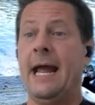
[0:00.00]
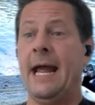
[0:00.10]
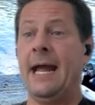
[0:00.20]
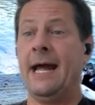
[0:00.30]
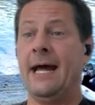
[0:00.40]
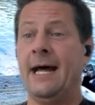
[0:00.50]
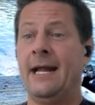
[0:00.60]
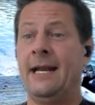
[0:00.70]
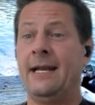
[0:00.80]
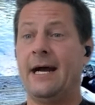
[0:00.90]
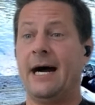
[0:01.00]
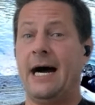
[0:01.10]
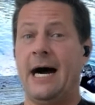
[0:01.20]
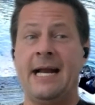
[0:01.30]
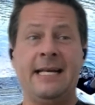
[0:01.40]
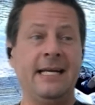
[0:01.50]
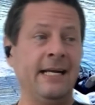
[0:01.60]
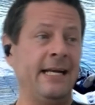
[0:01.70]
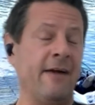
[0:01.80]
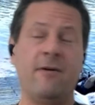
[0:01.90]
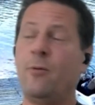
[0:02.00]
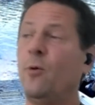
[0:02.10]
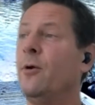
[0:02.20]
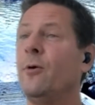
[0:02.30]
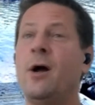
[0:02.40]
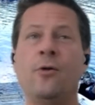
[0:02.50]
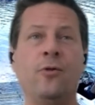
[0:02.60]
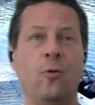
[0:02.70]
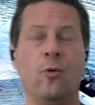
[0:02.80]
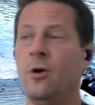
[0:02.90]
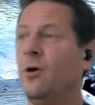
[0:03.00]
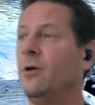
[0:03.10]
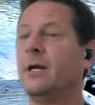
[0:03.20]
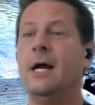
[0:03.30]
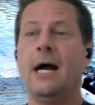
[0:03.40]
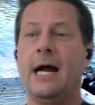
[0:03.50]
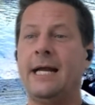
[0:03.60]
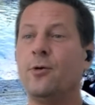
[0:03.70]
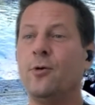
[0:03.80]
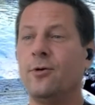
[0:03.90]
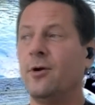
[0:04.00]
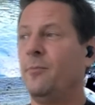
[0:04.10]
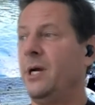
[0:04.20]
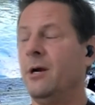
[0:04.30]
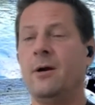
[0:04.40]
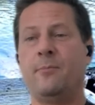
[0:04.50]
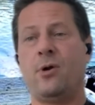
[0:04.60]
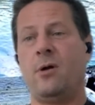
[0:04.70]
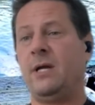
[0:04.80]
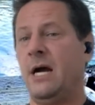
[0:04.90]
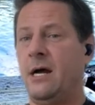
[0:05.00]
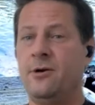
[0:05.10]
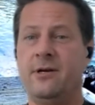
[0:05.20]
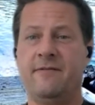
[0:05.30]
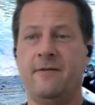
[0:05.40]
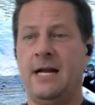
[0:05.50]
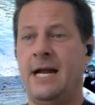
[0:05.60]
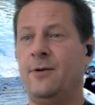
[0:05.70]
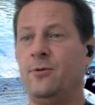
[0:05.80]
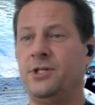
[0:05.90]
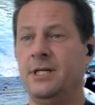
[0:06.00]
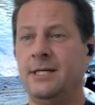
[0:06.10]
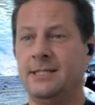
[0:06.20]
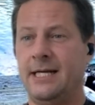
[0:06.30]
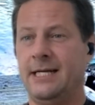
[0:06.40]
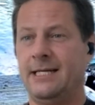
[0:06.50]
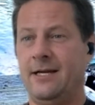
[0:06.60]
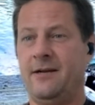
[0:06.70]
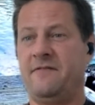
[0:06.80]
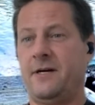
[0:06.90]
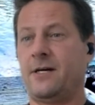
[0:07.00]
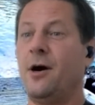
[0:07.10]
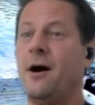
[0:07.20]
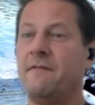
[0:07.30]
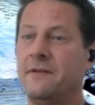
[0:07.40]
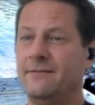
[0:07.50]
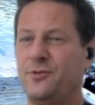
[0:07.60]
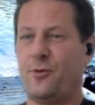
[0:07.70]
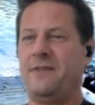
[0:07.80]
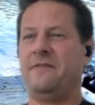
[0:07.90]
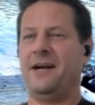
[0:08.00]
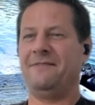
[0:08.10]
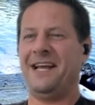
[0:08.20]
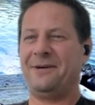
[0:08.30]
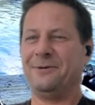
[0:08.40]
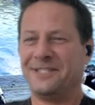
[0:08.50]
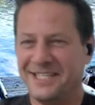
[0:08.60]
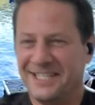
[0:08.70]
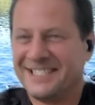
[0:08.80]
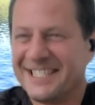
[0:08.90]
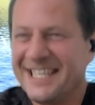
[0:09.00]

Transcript: And I went around the world. I could order a beer in probably 100 different languages. I could tell you to fuck off in 25 languages.